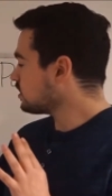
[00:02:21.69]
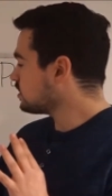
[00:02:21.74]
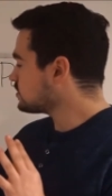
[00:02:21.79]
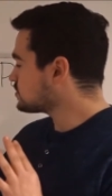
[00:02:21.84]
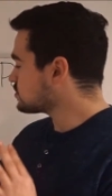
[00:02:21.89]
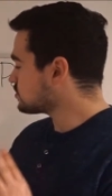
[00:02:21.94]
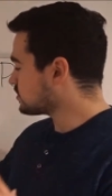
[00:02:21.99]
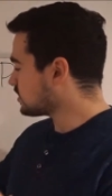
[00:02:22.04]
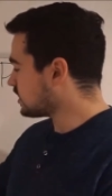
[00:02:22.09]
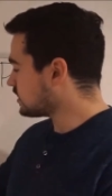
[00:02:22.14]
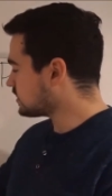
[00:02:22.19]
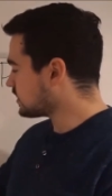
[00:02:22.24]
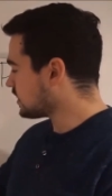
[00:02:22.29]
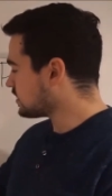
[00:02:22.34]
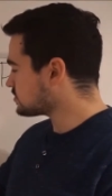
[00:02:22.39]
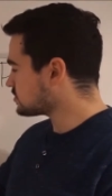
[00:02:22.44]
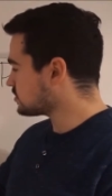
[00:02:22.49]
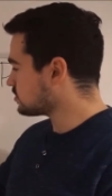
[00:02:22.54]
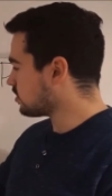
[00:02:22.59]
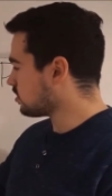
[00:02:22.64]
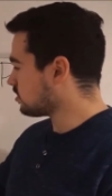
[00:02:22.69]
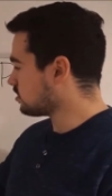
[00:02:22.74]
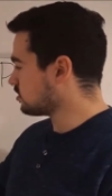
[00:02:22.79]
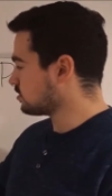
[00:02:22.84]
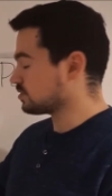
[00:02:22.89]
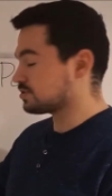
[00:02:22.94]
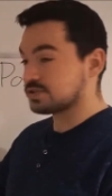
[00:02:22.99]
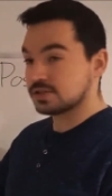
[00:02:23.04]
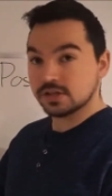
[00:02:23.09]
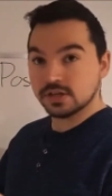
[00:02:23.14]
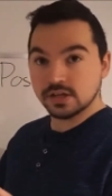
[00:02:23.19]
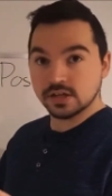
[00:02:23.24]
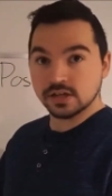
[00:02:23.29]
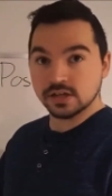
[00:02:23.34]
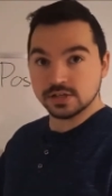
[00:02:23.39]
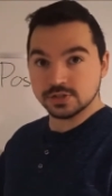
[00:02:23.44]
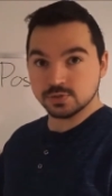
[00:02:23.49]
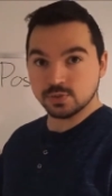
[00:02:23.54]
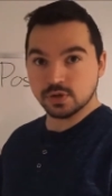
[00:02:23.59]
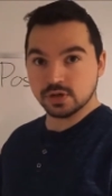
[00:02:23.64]
So $10,000
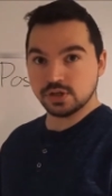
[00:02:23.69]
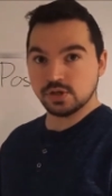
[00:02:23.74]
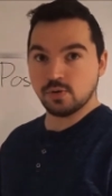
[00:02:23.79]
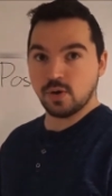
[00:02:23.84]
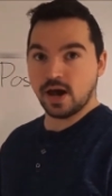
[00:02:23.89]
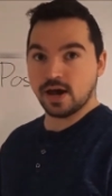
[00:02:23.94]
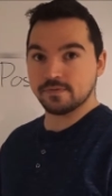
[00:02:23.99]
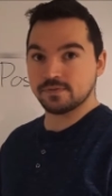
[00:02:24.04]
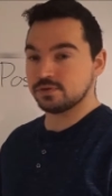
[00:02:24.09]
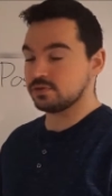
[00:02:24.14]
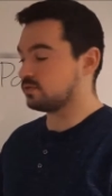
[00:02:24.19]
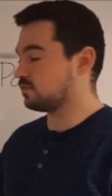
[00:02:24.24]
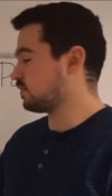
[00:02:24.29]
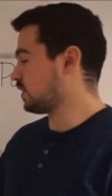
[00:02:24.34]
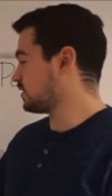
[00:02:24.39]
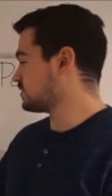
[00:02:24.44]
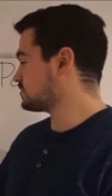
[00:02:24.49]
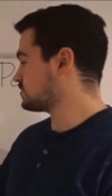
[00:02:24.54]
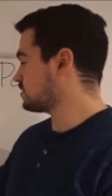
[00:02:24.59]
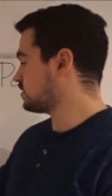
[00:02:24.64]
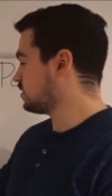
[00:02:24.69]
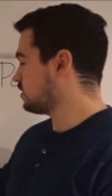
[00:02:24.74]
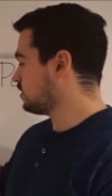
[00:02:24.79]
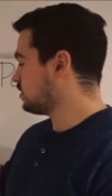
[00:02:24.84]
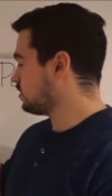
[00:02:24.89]
is what you have to invest.